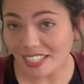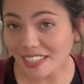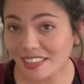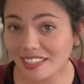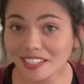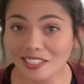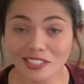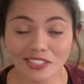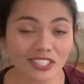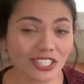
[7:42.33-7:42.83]
and
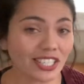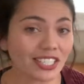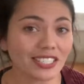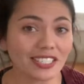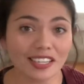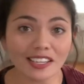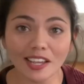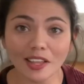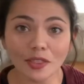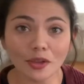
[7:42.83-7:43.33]
these are just
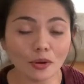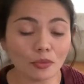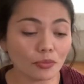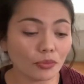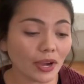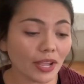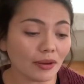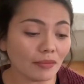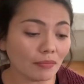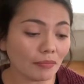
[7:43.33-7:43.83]
another
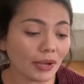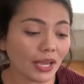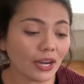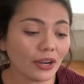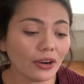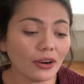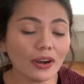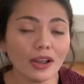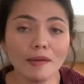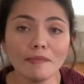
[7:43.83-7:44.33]
bread and butter